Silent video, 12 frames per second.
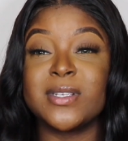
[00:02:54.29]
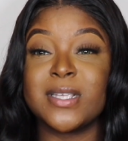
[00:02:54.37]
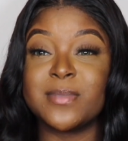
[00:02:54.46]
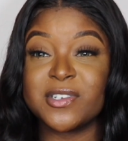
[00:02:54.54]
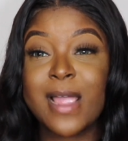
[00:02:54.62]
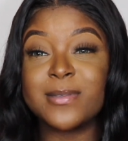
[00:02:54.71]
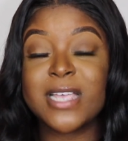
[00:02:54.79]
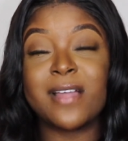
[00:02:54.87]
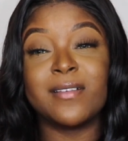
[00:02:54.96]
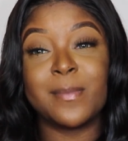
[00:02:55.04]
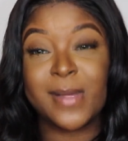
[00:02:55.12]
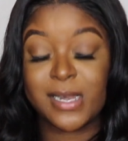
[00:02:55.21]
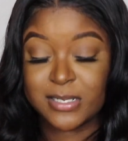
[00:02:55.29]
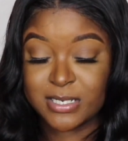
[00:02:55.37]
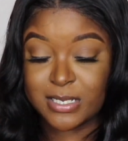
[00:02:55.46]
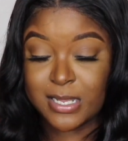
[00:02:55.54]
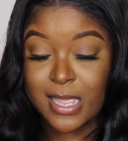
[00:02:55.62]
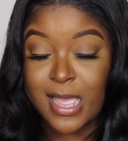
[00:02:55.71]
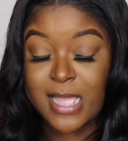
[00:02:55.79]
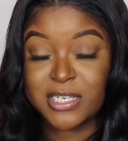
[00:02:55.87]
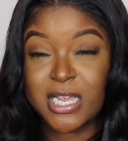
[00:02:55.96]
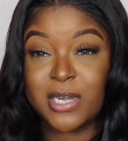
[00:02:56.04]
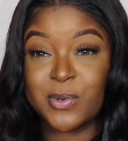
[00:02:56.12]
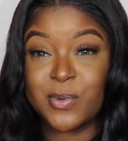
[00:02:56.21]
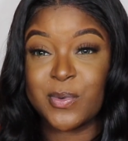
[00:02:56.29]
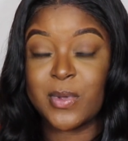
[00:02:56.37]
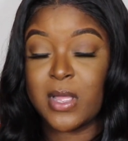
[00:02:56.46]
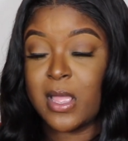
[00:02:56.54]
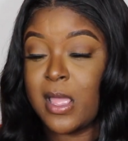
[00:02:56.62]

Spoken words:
subscribe to Arabella's hair channel.